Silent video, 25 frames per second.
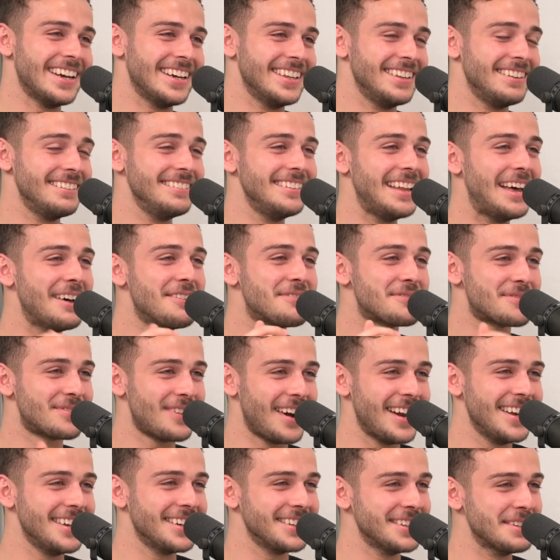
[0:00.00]
and then their
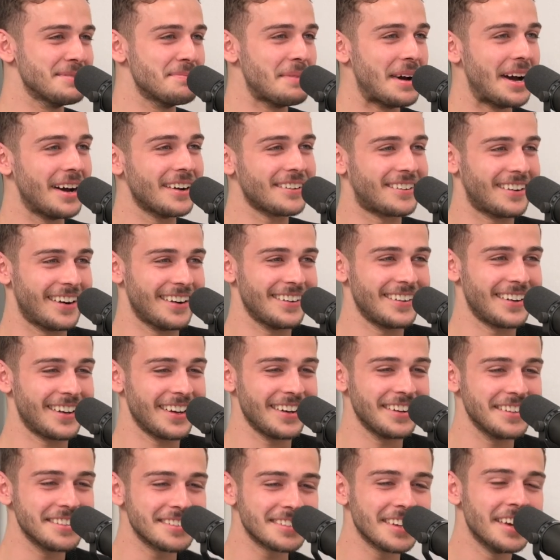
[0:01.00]
friend in the background
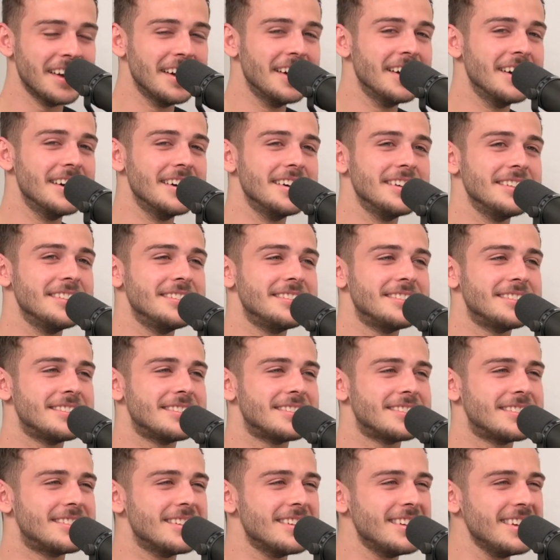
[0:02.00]
goes,
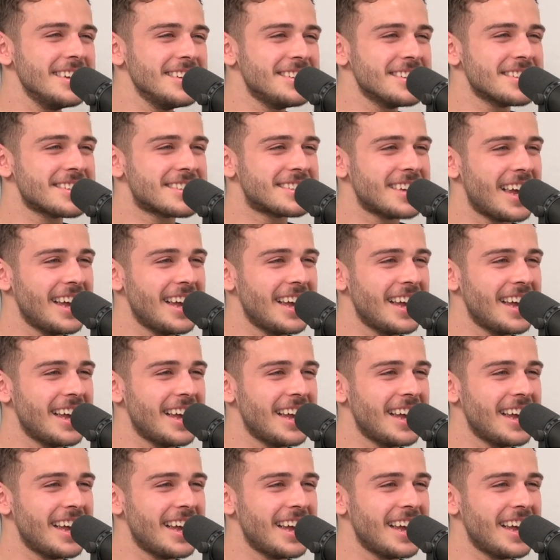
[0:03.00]
did he just